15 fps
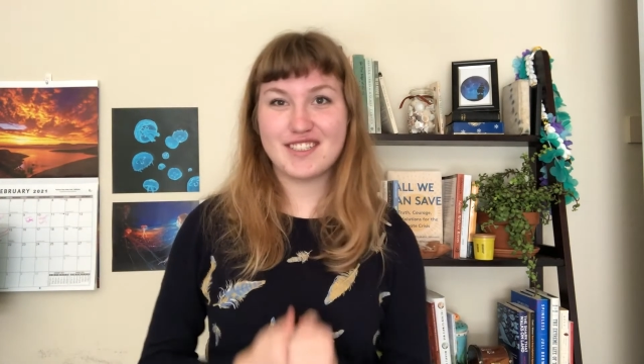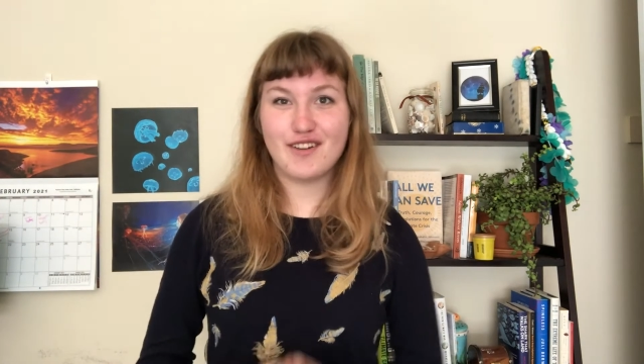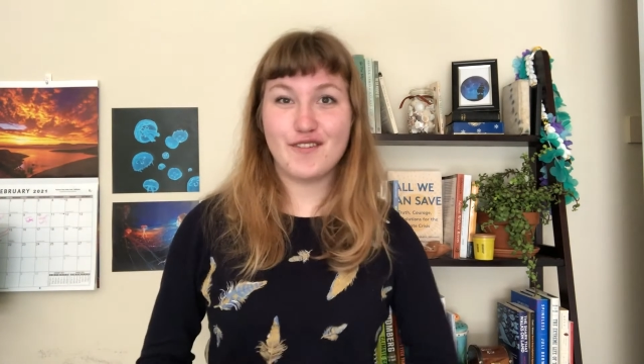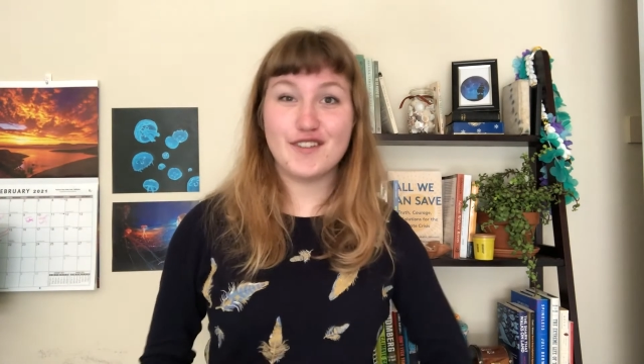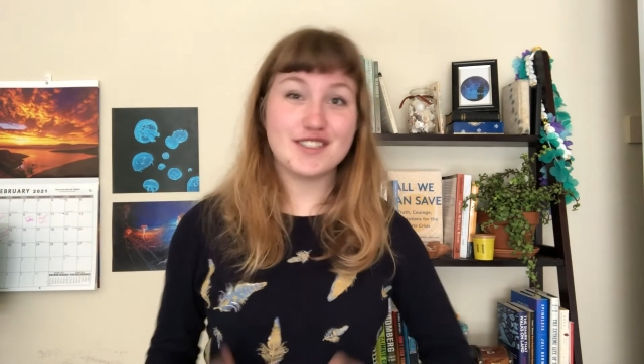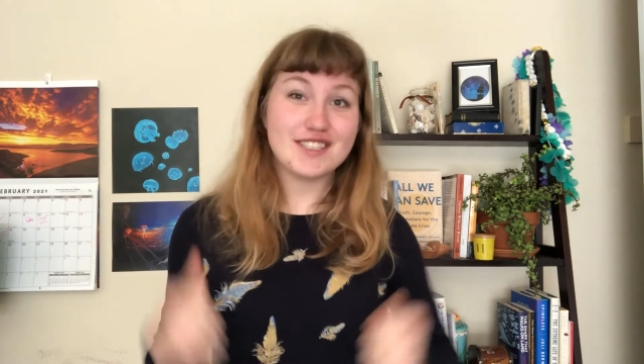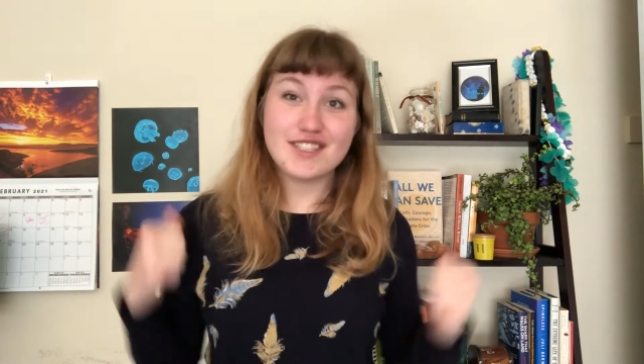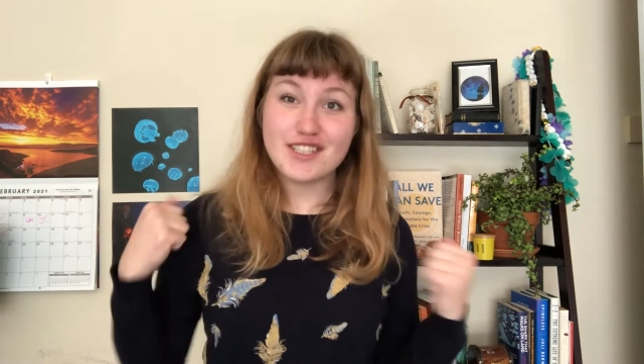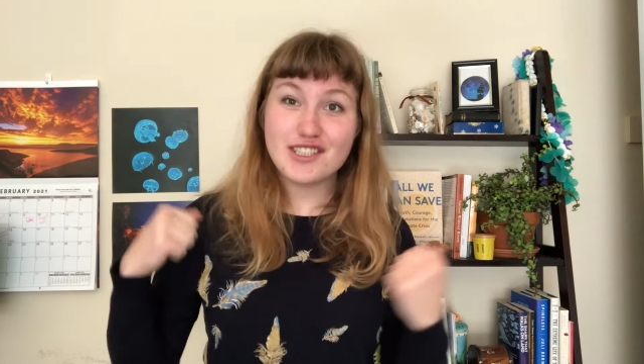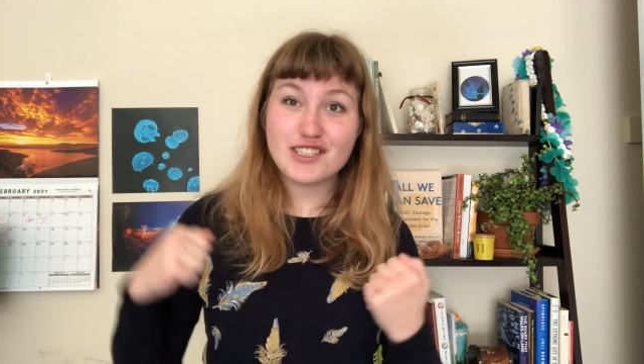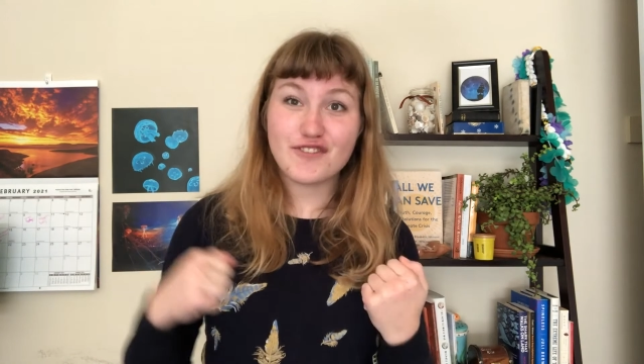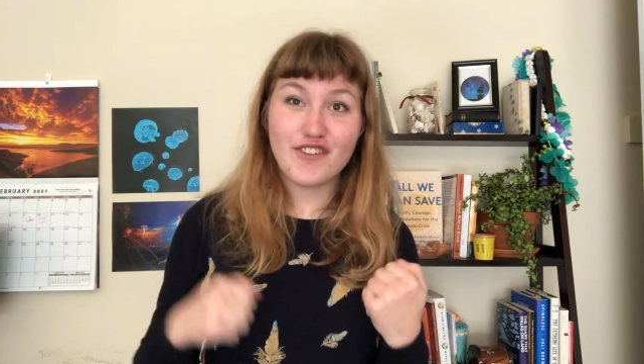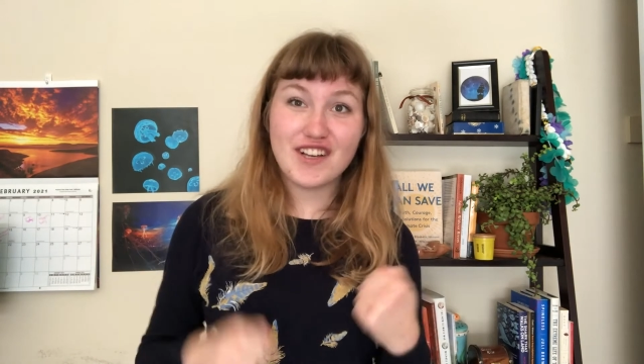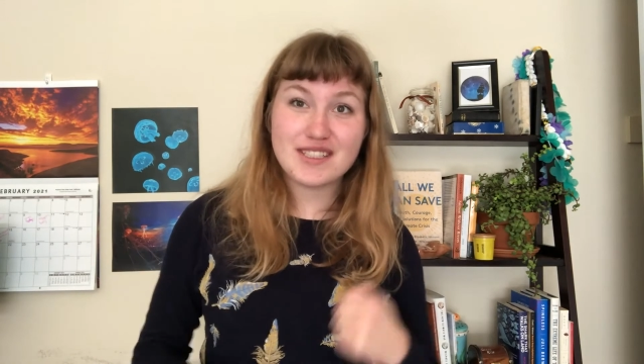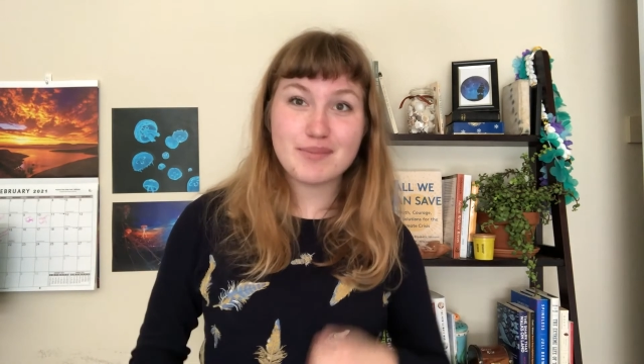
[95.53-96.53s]
So if you still
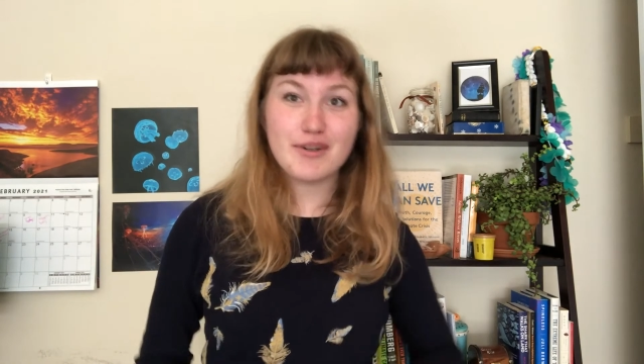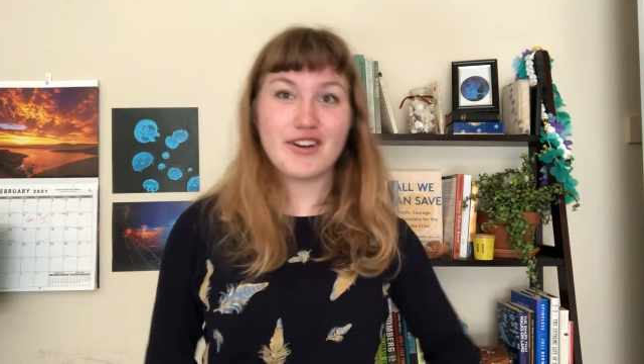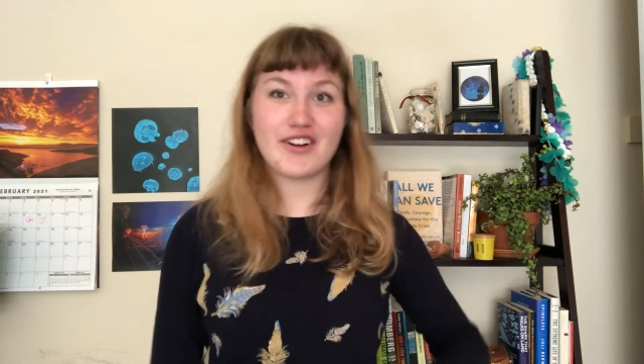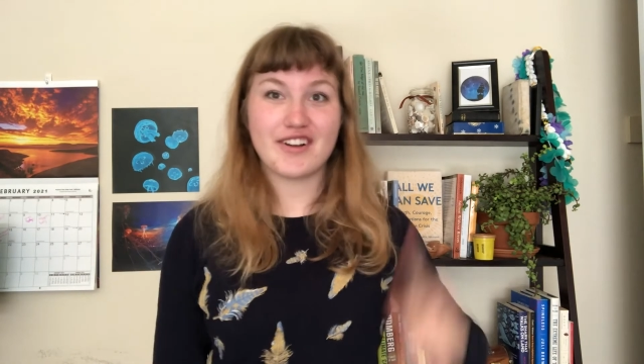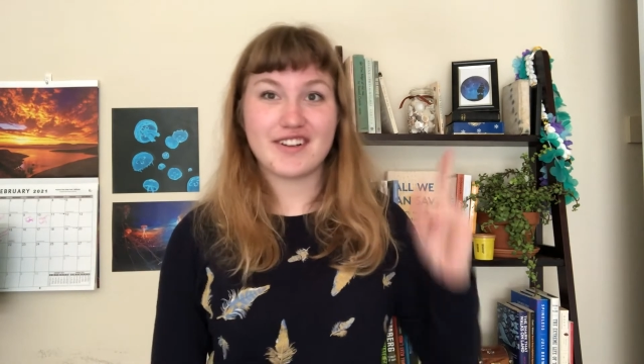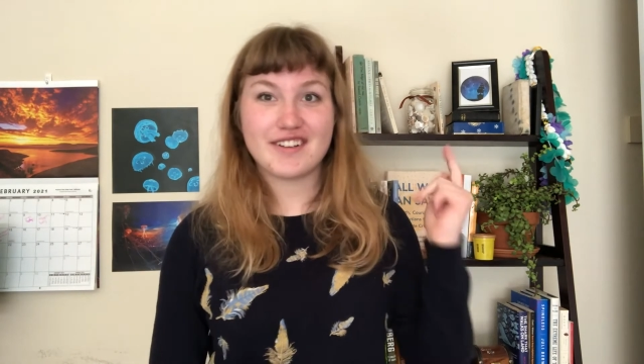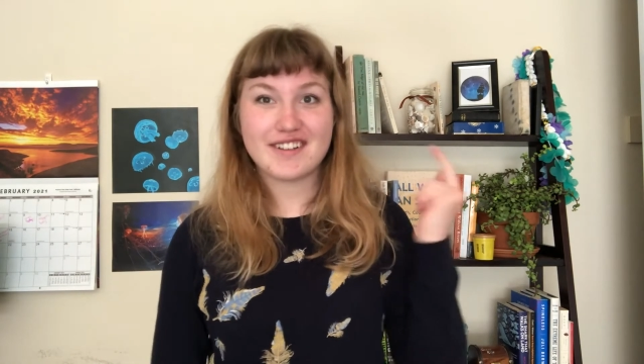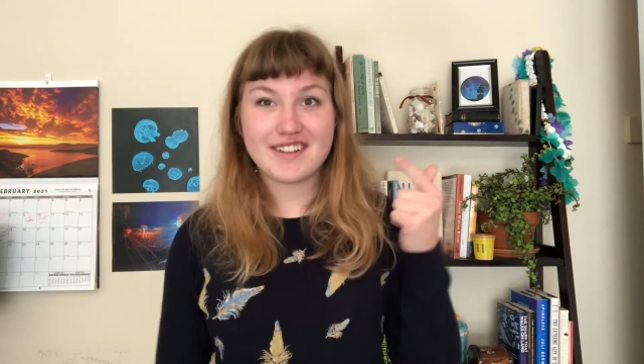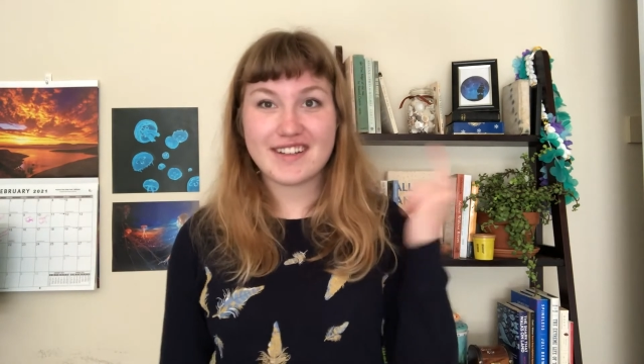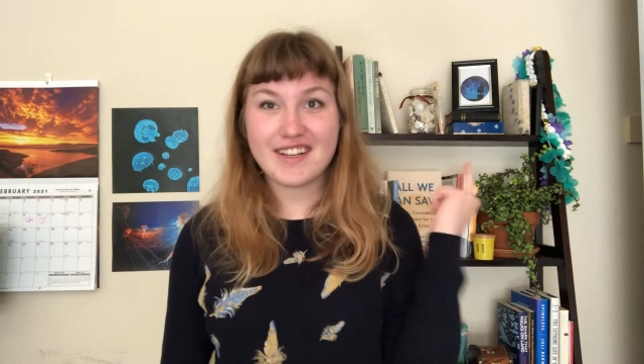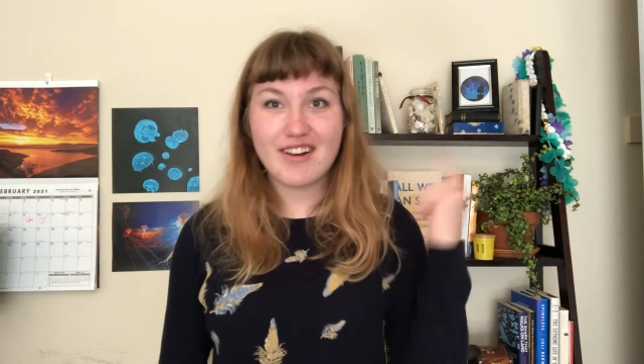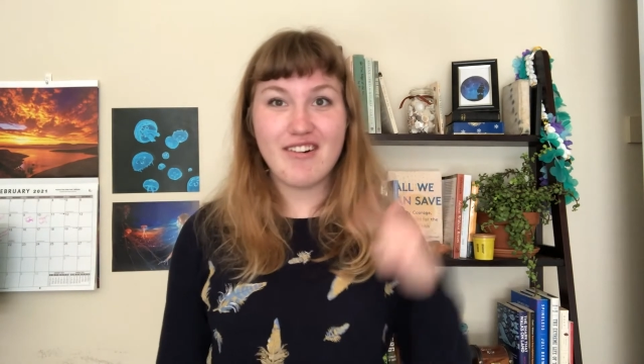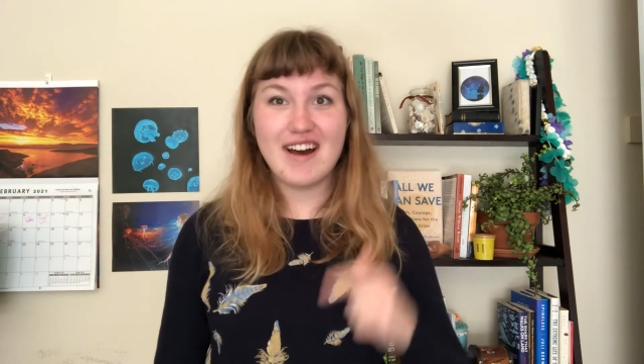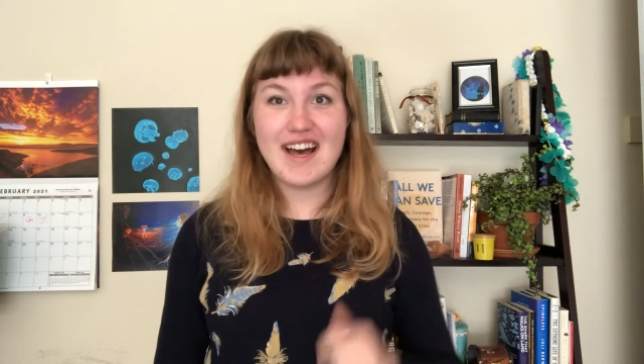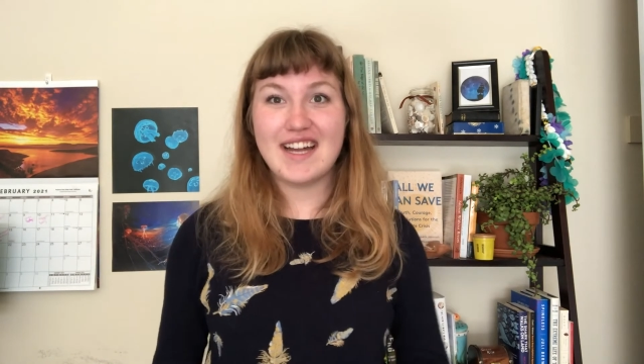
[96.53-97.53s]
use Facebook, go